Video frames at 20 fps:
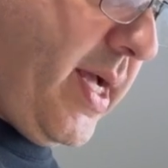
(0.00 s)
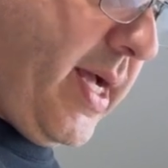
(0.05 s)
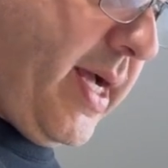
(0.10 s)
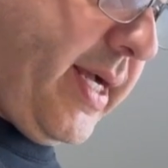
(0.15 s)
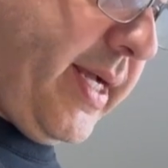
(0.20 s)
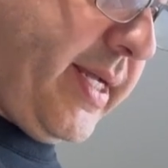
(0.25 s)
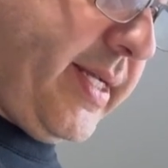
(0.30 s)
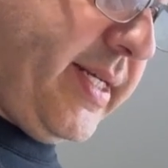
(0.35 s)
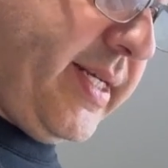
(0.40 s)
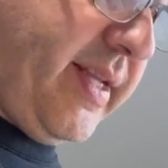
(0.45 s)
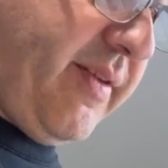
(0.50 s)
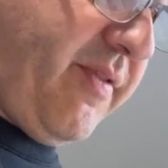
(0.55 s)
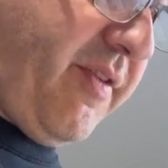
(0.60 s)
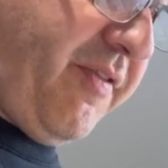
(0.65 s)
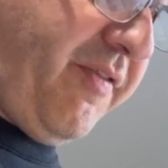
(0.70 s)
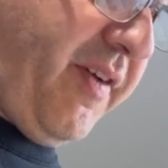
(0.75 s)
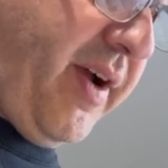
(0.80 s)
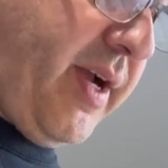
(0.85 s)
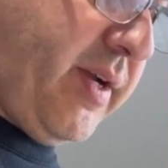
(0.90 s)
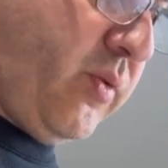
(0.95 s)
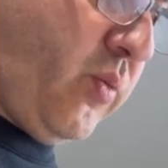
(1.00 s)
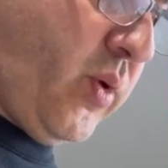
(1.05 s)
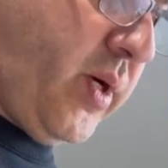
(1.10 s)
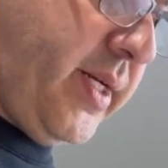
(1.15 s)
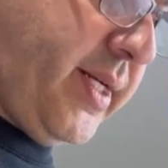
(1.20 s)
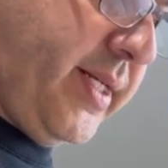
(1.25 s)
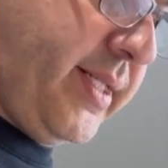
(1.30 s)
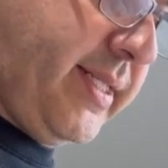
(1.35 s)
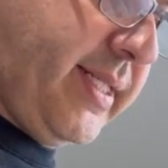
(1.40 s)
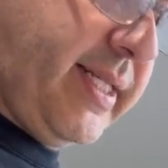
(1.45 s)
I could never find
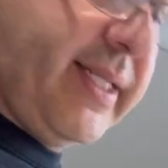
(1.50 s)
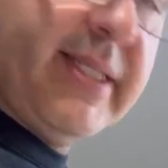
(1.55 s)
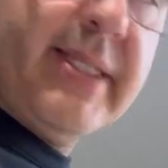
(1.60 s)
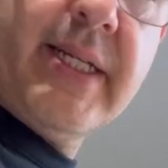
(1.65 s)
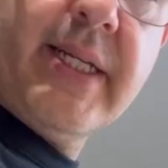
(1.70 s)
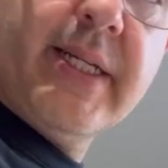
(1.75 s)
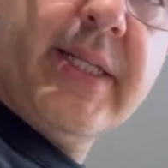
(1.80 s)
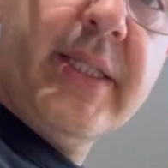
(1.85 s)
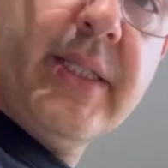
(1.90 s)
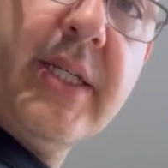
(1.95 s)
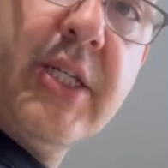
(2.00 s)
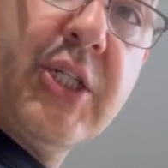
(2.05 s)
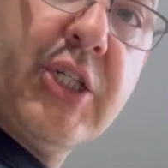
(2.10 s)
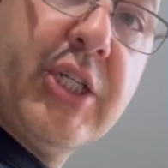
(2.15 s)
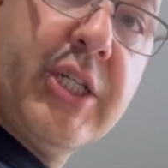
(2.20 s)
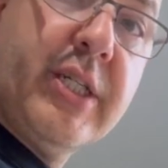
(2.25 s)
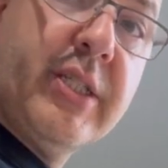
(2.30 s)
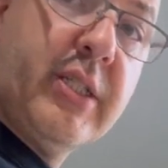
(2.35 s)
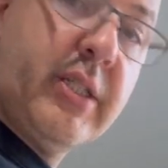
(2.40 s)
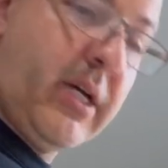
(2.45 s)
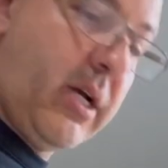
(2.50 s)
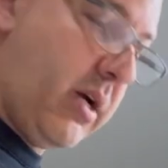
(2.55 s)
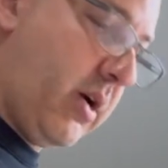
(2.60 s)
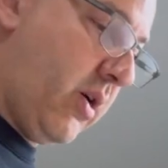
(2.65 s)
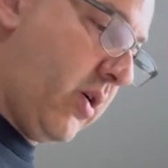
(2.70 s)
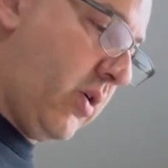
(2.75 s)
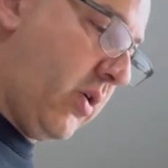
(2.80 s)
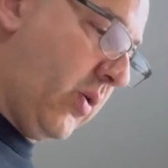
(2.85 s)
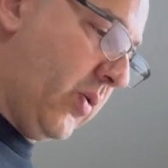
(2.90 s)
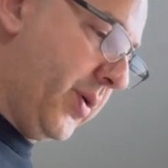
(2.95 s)
one in decent condition to
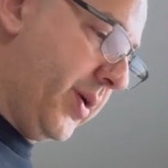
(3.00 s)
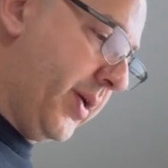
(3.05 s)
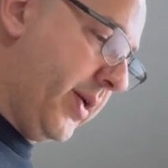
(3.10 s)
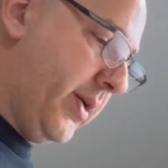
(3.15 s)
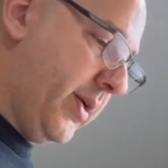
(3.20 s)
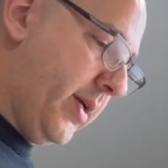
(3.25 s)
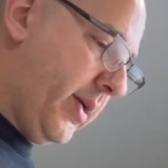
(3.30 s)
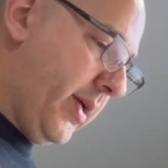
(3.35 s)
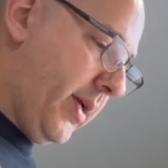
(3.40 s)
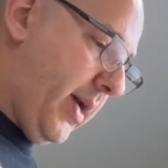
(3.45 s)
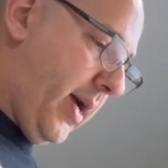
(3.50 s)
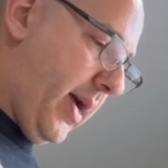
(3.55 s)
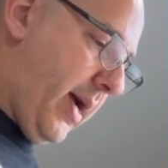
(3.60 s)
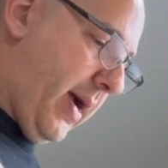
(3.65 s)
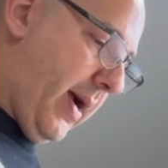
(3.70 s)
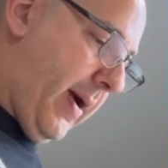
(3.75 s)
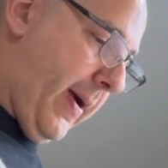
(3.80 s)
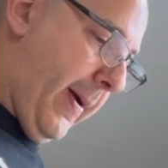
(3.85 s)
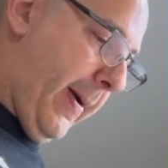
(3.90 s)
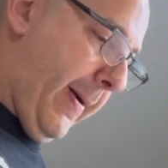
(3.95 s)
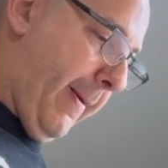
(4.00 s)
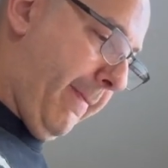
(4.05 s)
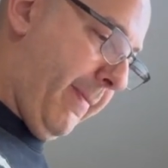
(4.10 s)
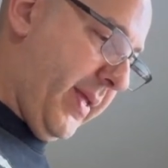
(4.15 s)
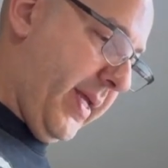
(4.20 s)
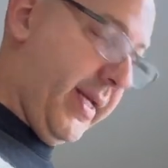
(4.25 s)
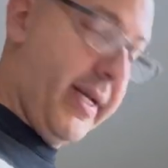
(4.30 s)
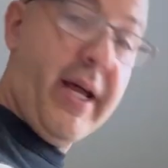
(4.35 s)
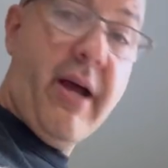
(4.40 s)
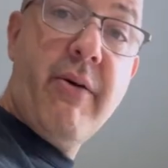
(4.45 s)
own,
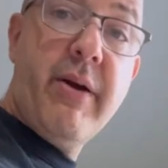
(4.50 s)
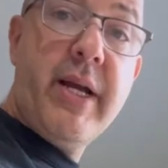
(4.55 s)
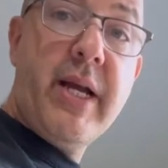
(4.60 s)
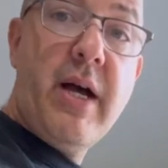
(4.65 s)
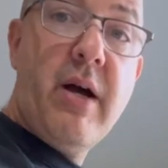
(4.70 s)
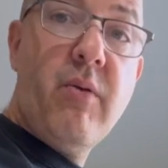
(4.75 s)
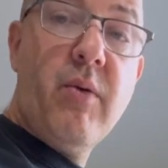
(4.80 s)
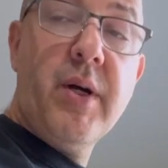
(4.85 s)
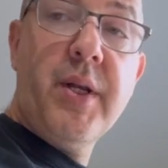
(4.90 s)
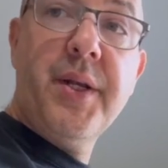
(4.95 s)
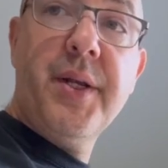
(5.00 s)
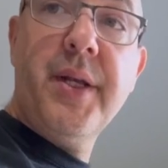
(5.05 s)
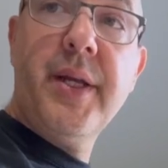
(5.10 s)
and now I got one.